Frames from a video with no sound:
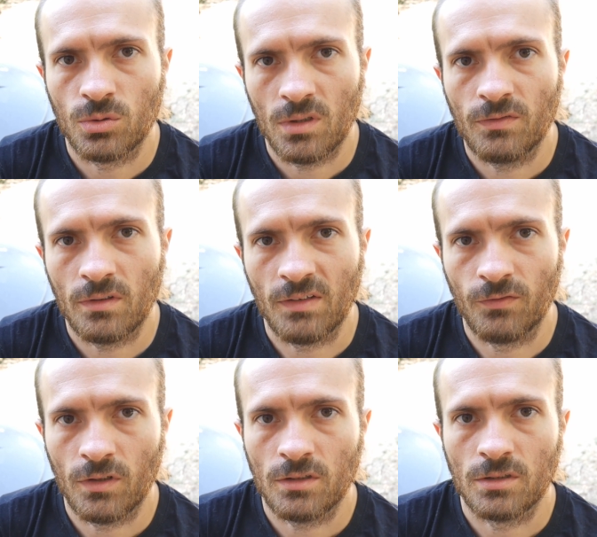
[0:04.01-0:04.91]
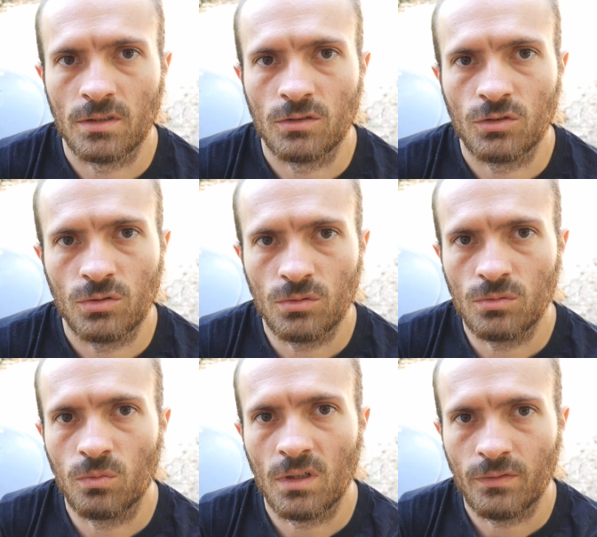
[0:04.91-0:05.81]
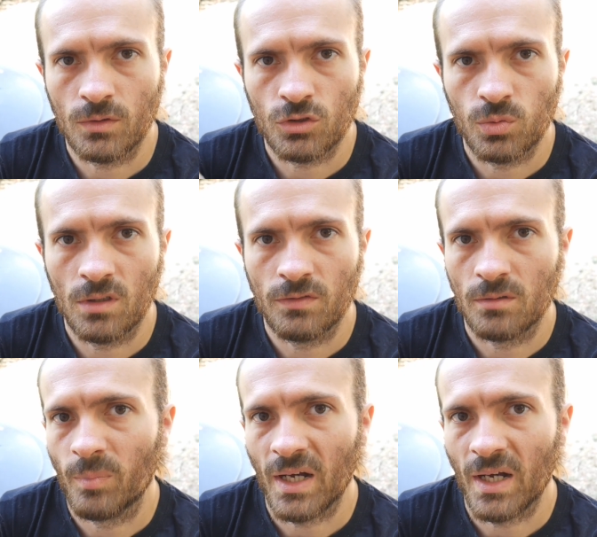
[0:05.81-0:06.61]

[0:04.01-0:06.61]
12-volt inverter to one of your 12-volt